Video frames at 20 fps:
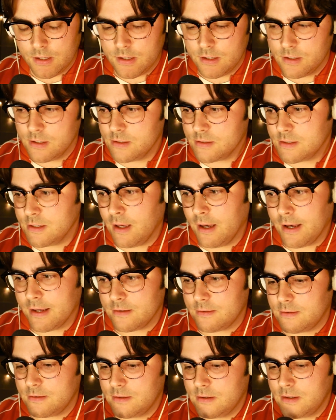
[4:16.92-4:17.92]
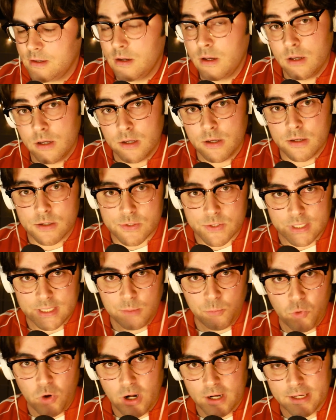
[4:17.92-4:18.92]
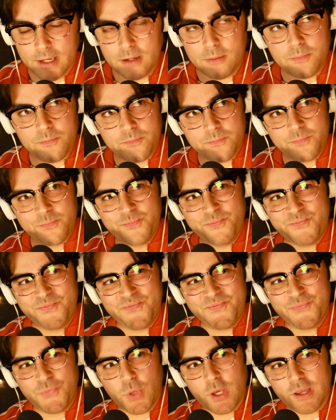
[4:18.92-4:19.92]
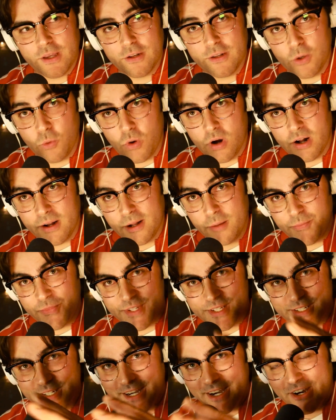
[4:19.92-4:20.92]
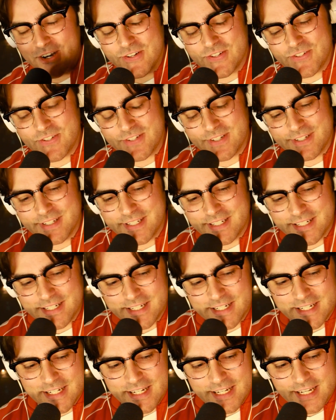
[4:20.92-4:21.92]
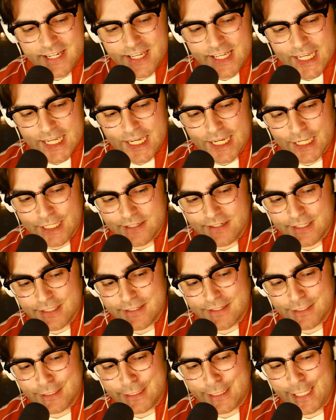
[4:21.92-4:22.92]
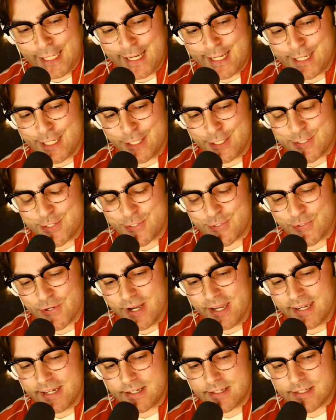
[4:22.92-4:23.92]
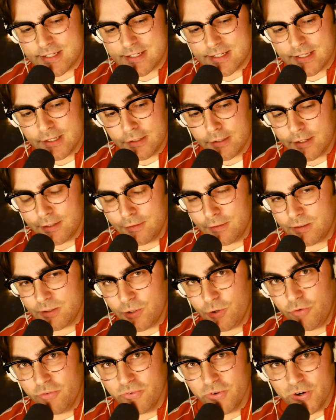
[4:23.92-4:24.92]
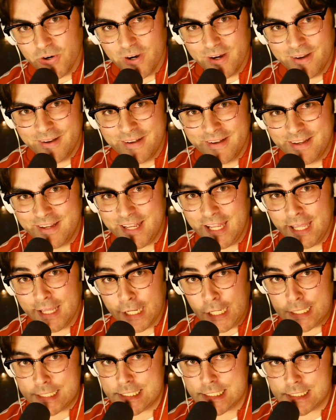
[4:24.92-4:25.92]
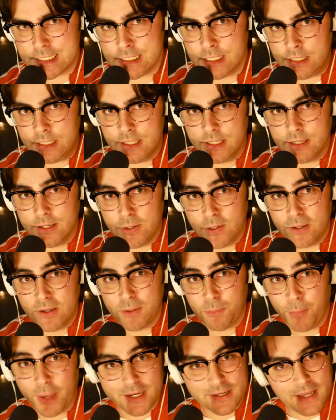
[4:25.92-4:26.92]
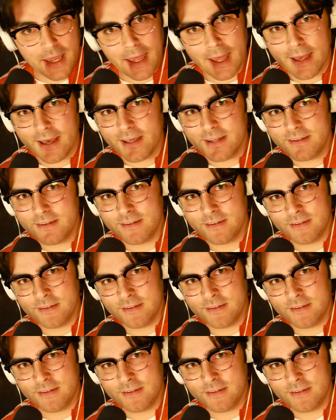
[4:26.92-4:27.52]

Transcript: It's not. So I keep walking, and I walk up the stairs, and lightning strikes, and I look over, and I see my dad